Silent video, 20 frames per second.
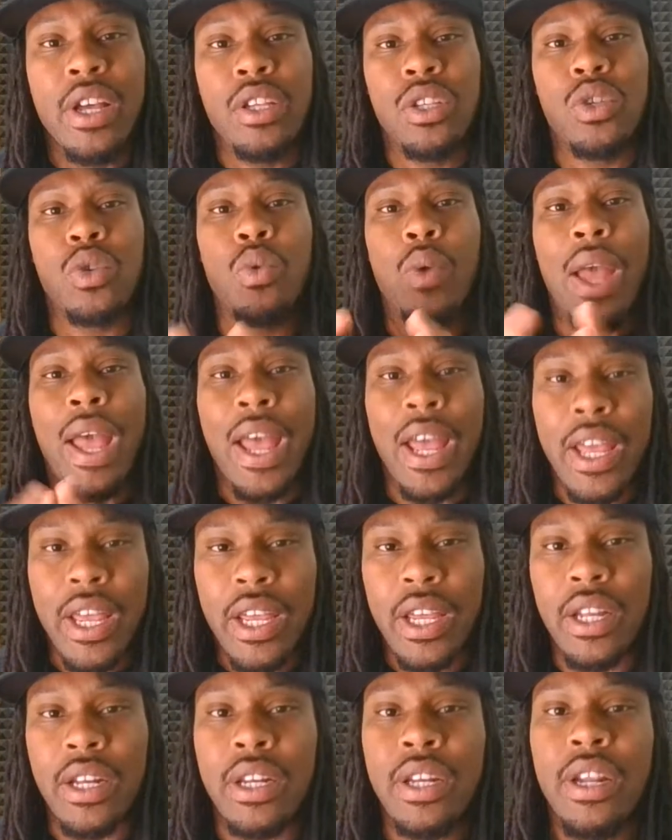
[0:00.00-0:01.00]
to
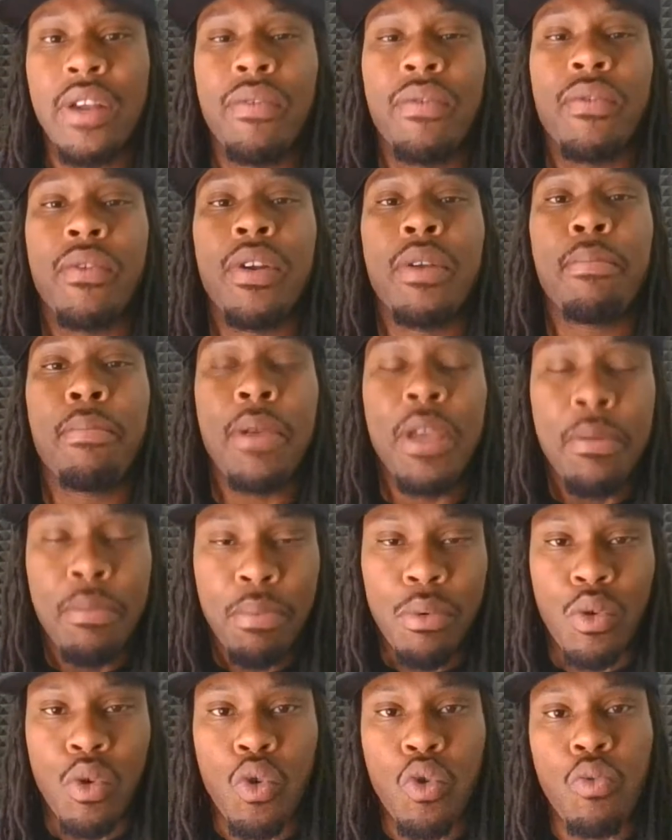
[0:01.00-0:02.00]
aid different
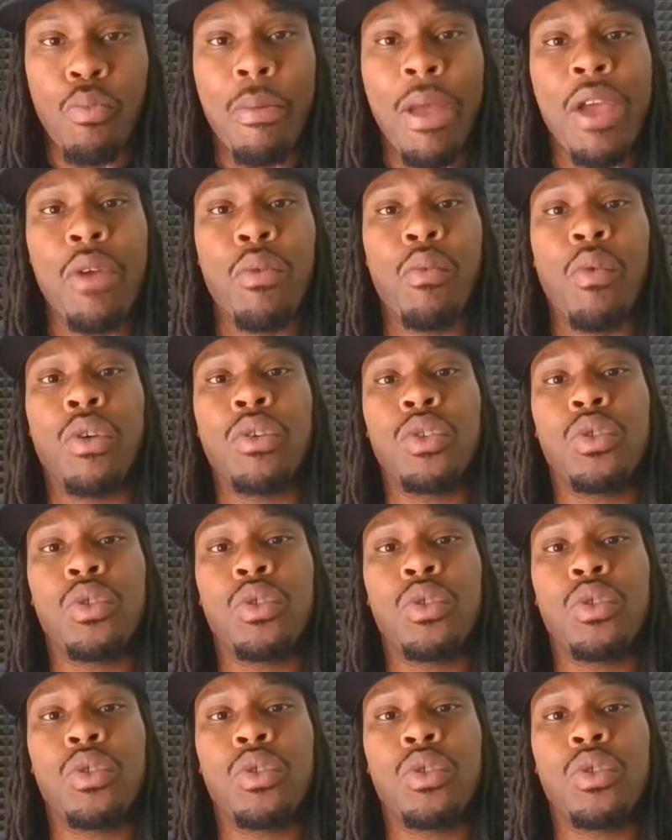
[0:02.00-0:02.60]
people who may want